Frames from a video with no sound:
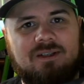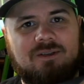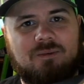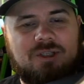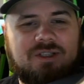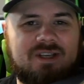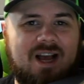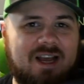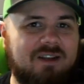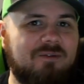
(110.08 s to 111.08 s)
which is
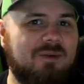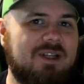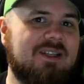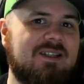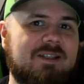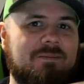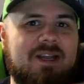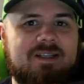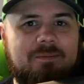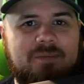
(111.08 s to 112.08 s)
kind of what this is
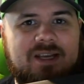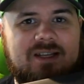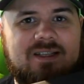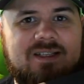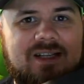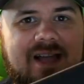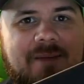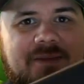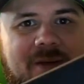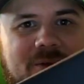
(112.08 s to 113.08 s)
meant to be. This is a
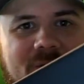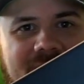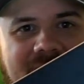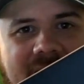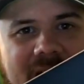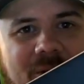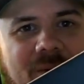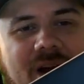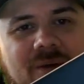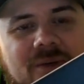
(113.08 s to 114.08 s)
laptop you can hack
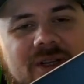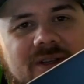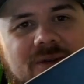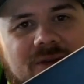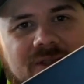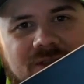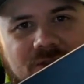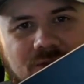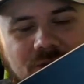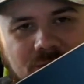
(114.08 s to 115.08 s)
around with. You
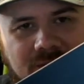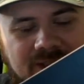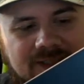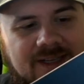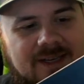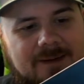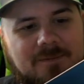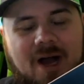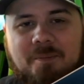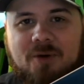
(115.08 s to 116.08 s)
can
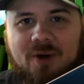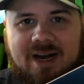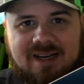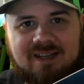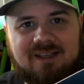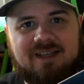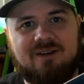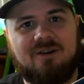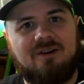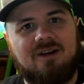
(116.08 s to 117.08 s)
upgrade
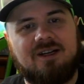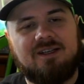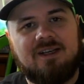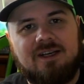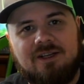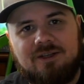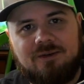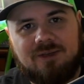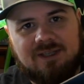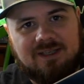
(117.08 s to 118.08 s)
later on.
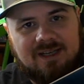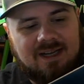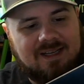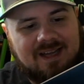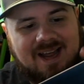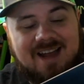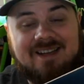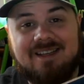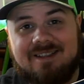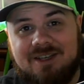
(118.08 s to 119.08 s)
You can add
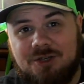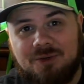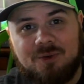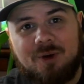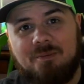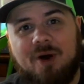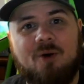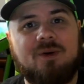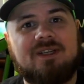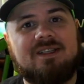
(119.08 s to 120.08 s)
additional
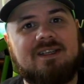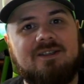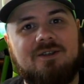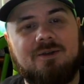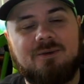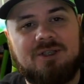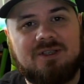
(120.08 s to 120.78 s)
components into, which is